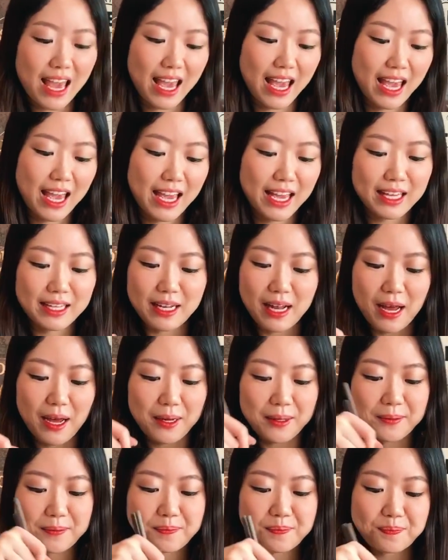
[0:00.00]

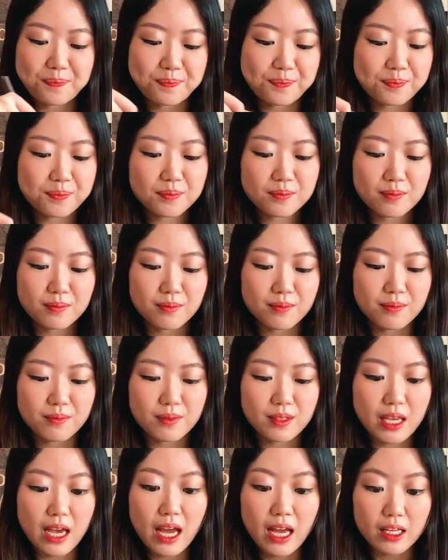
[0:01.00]
And
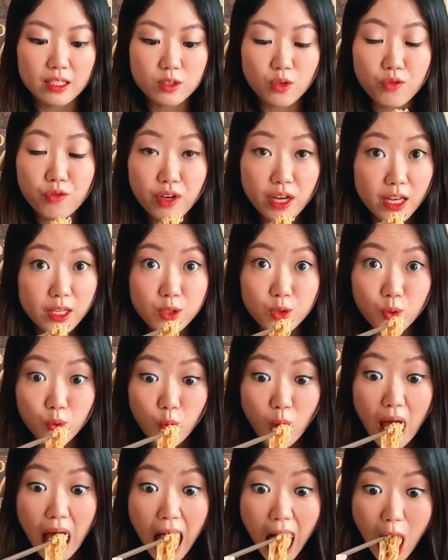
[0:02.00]
yeah, don't forget
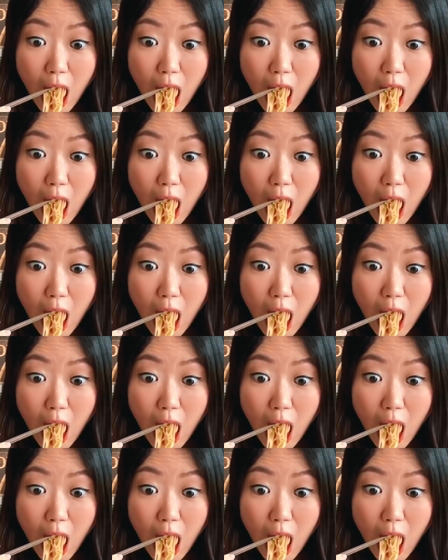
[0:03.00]
to